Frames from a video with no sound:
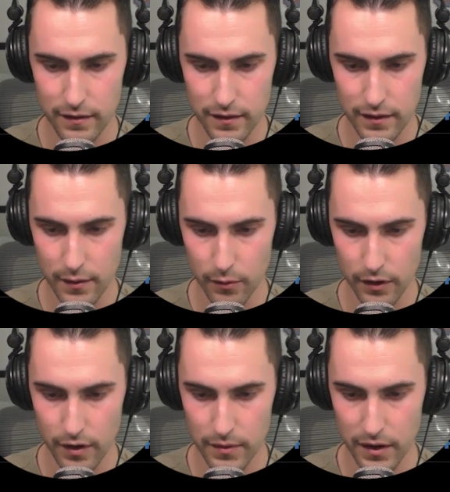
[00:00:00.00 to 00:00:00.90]
and then we're going
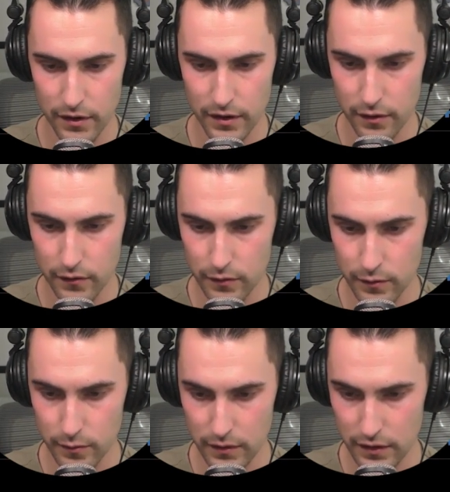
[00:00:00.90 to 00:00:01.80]
to come down here
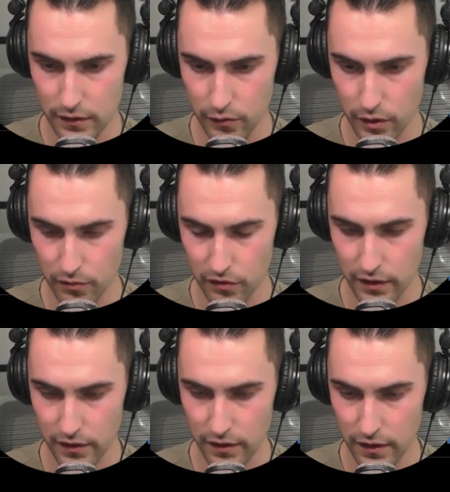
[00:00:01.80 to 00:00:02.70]
to the
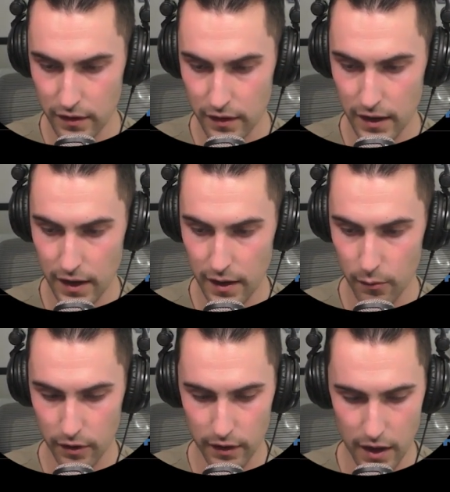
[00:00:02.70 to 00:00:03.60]
description, and we're
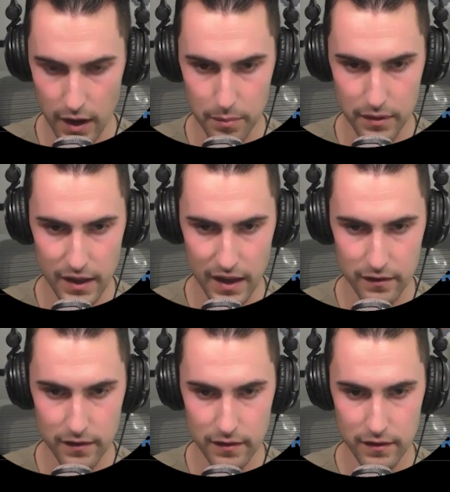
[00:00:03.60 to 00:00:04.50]
going to copy
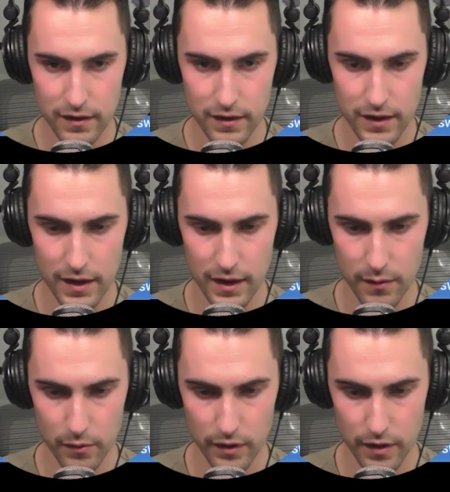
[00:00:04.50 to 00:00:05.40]
that, and
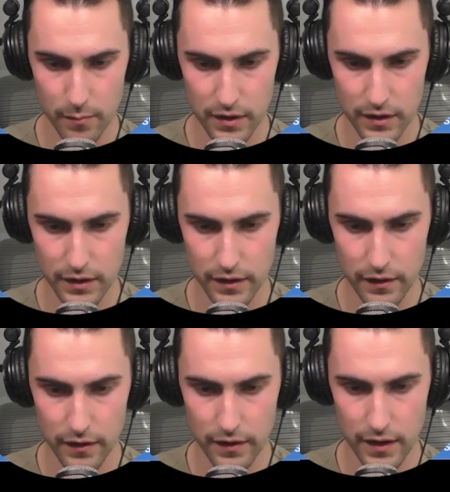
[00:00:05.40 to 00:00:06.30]
we're going to come in
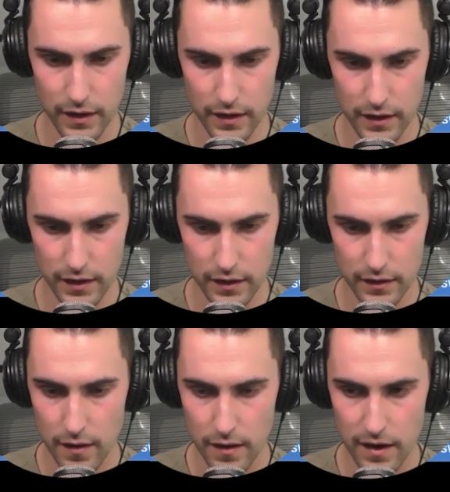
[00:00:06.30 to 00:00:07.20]
here and hit
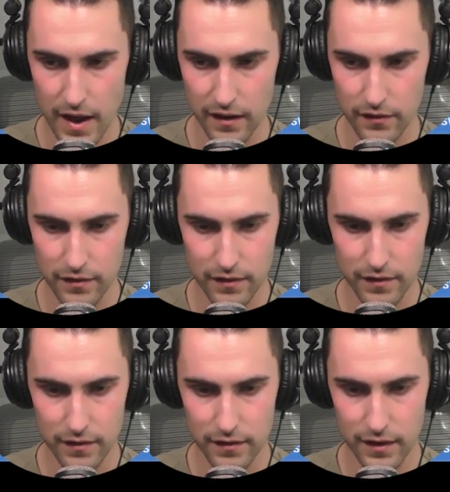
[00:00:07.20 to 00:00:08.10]
next.
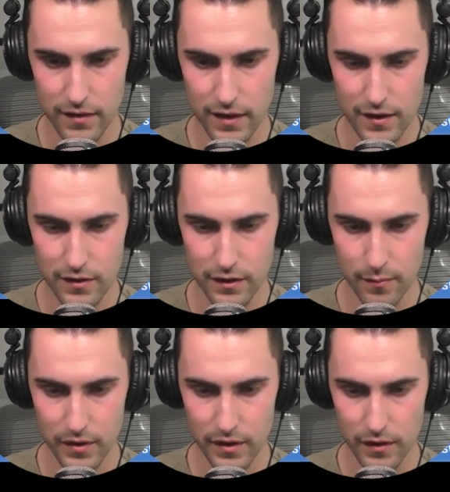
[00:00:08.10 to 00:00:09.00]
And then you
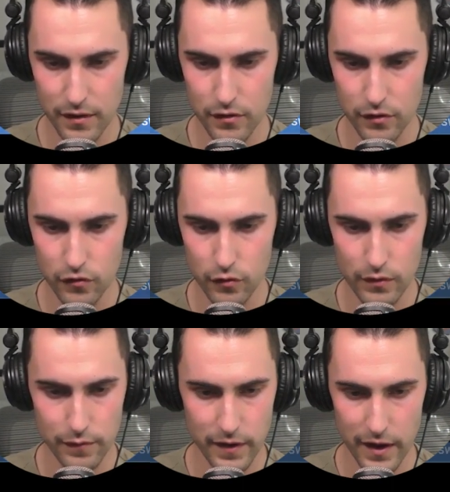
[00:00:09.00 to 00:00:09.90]
come here and you could choose the
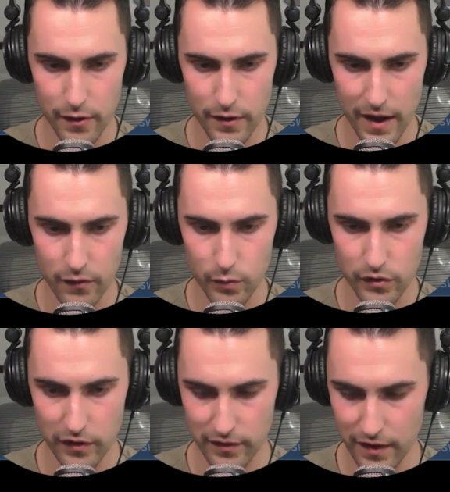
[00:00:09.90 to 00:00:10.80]
file as we
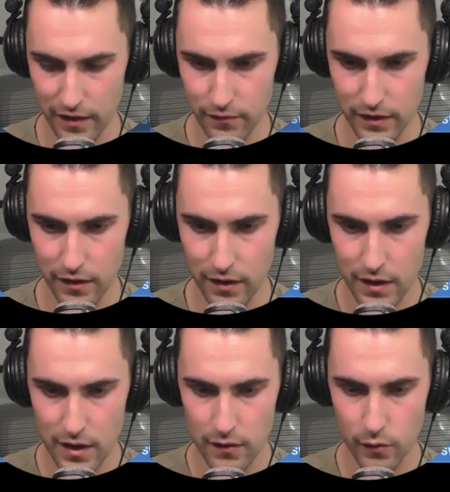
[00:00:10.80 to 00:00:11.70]
just saved it.
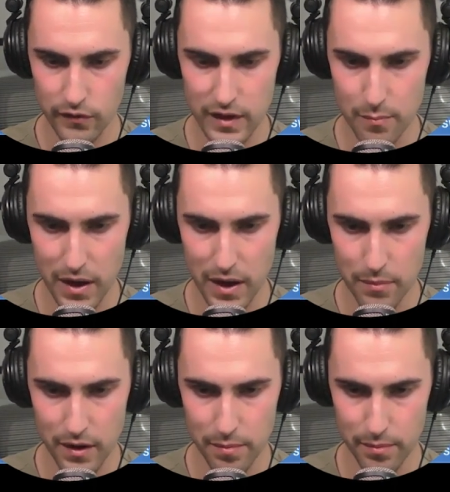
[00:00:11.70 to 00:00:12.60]
You'll see it pop
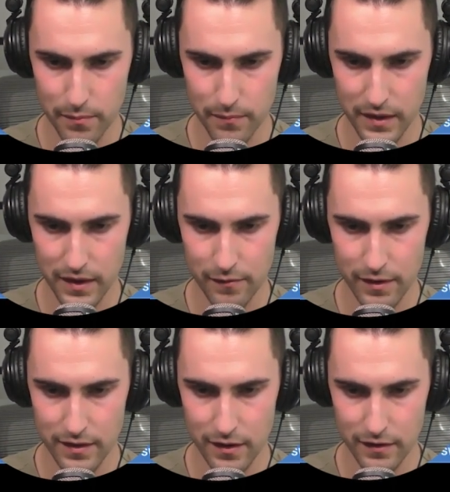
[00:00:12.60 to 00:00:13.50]
up, and
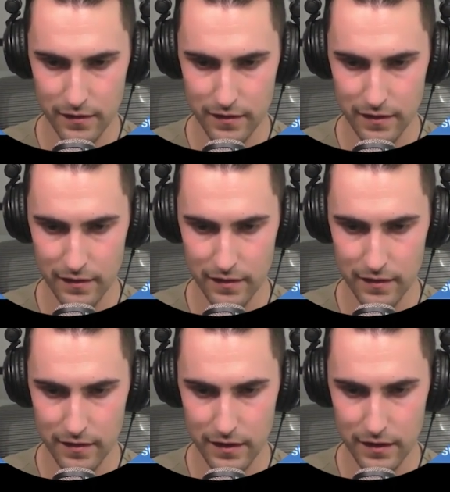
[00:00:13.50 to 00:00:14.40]
right there you can see
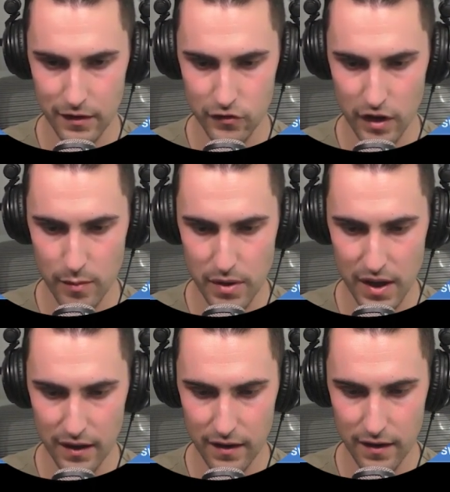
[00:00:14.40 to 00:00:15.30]

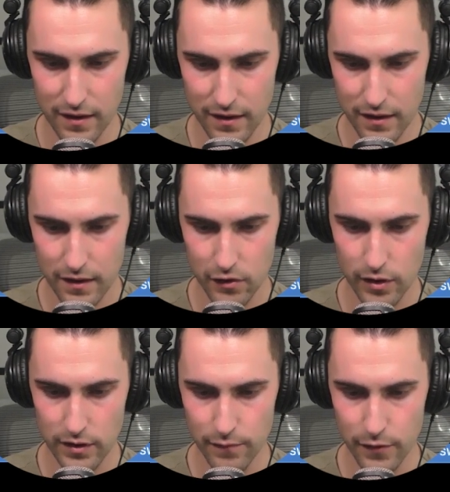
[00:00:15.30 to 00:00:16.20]
sexinthecity.jpg.
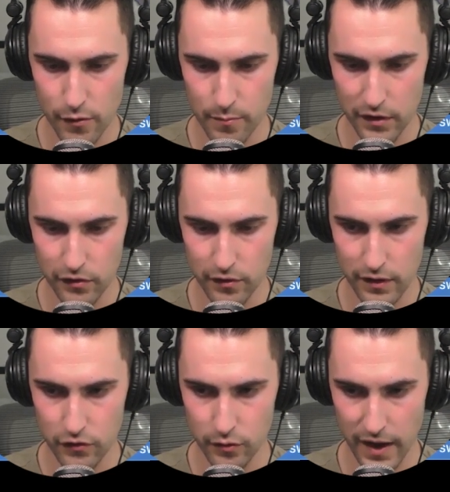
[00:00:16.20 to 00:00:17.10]
Create the vault, make sure
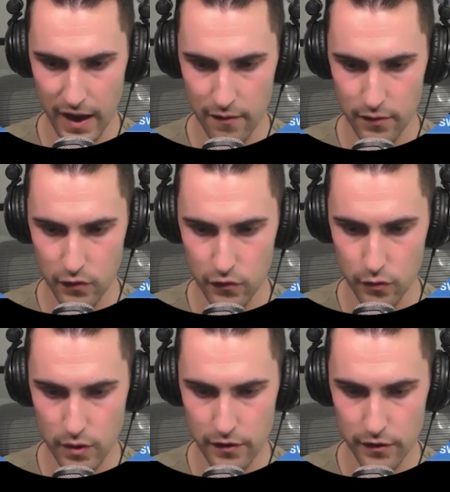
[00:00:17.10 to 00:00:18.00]
that you have
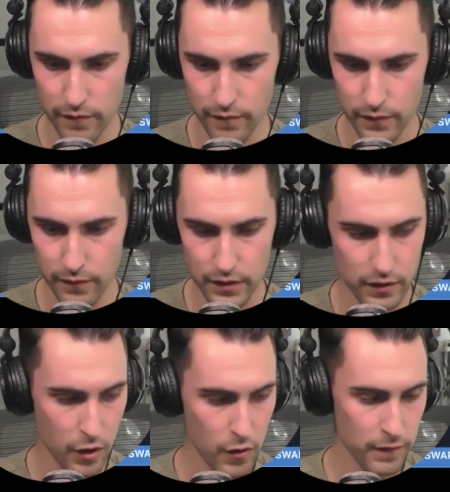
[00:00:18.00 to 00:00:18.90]
250
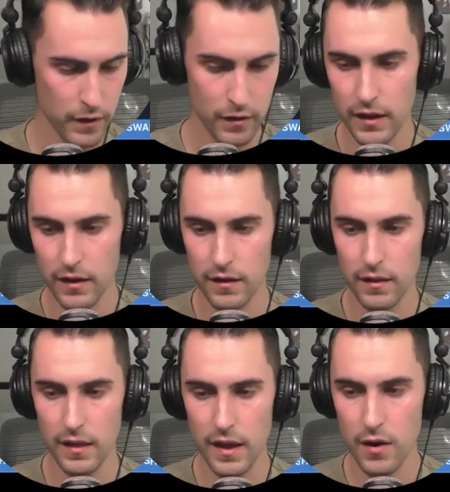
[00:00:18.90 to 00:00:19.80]
covol, and
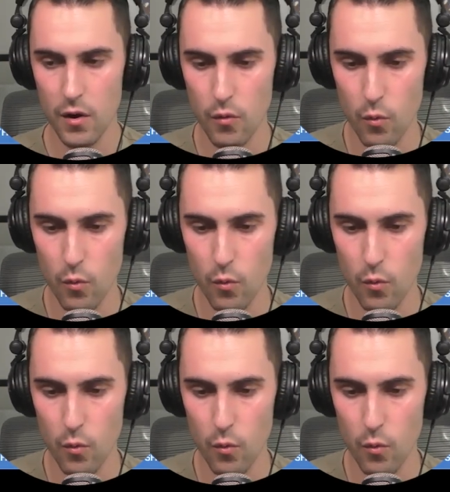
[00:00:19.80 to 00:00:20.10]
then we're